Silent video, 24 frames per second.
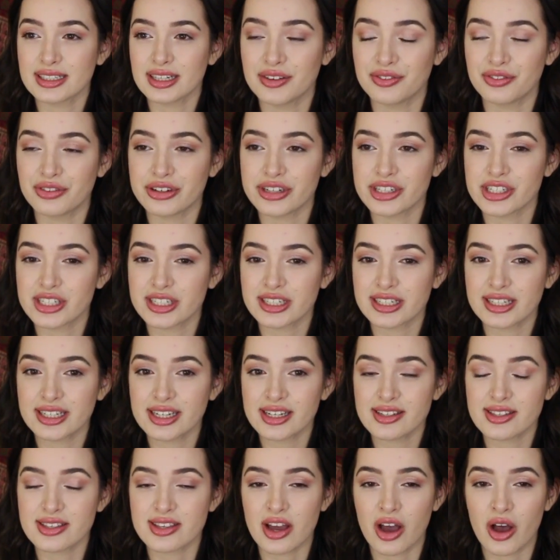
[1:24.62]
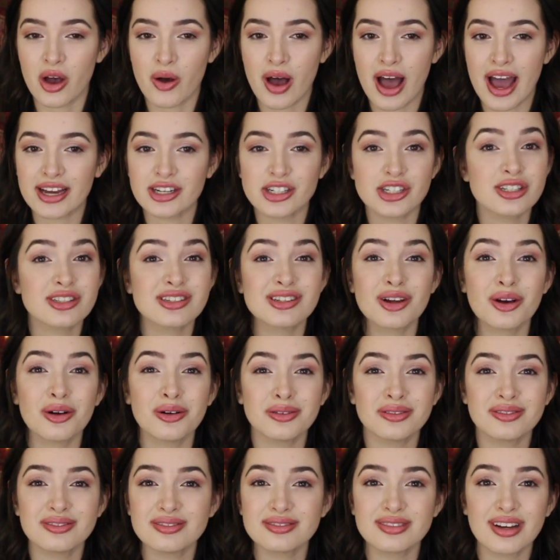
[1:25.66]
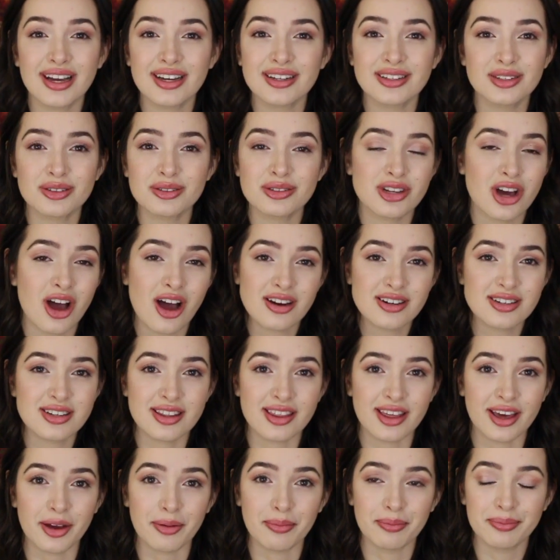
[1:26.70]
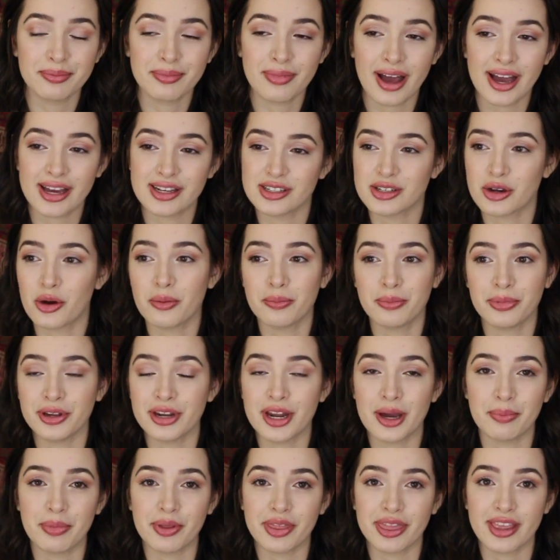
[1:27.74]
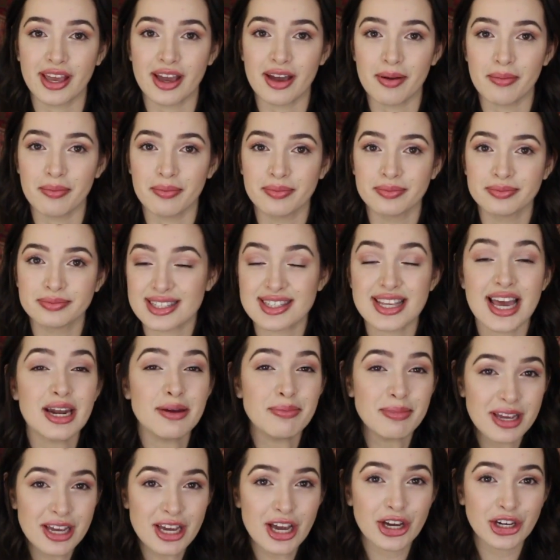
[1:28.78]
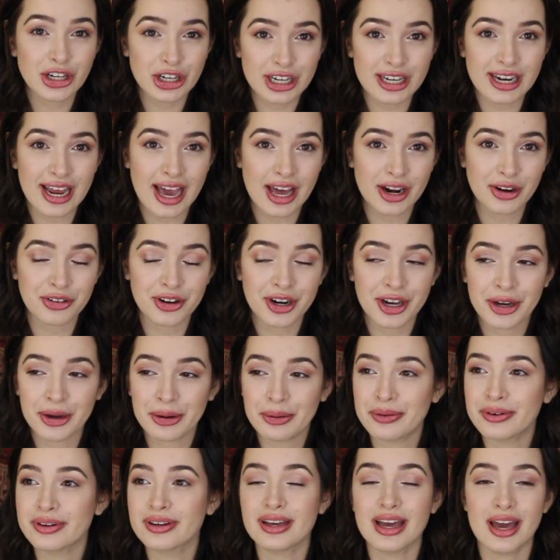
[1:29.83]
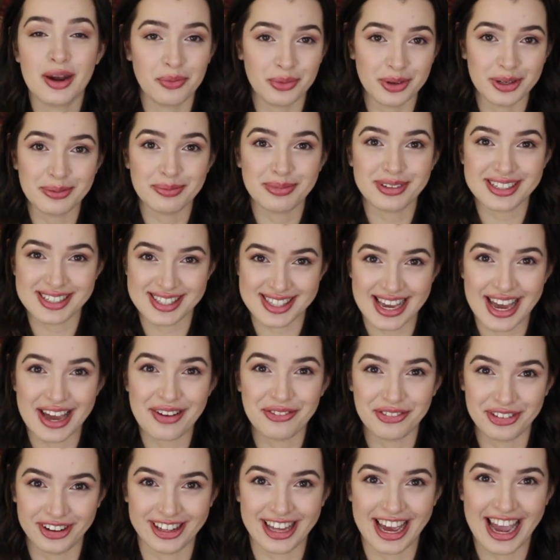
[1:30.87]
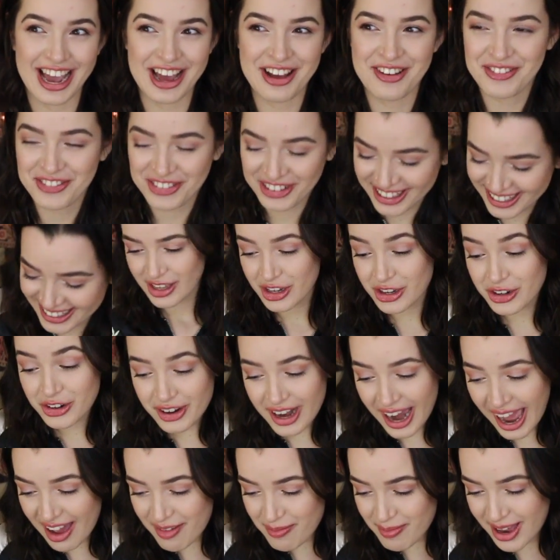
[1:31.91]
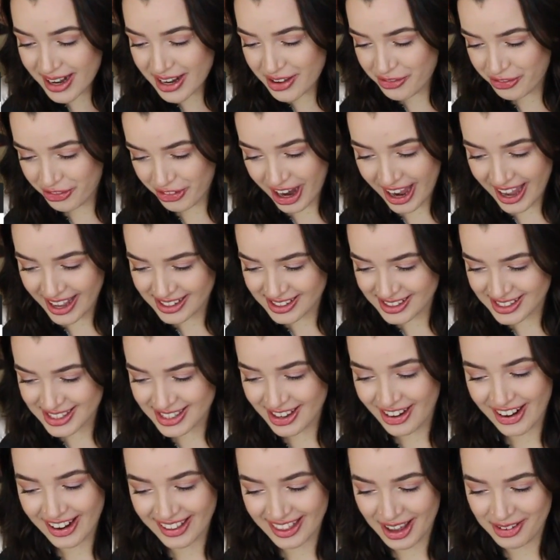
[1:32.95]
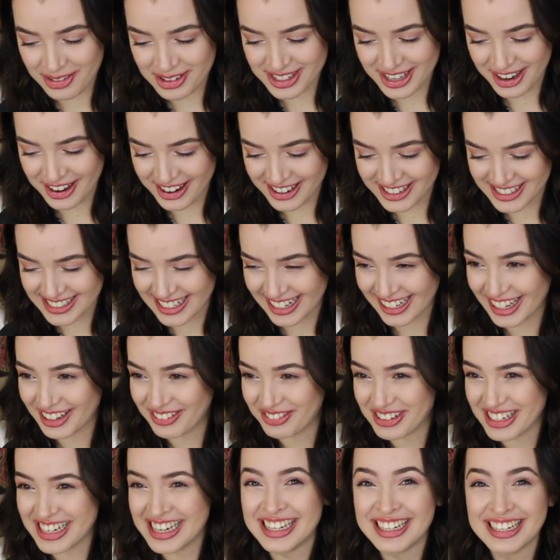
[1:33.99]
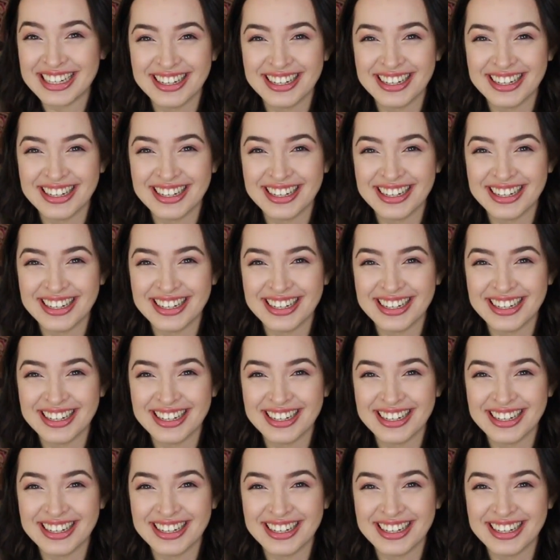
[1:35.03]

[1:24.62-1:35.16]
Unfortunately, so I don't talk to them. I don't put up with them. Send me a good hetero and we'll be set for life. You don't have many friends. Sorry, that was harsh, I love you.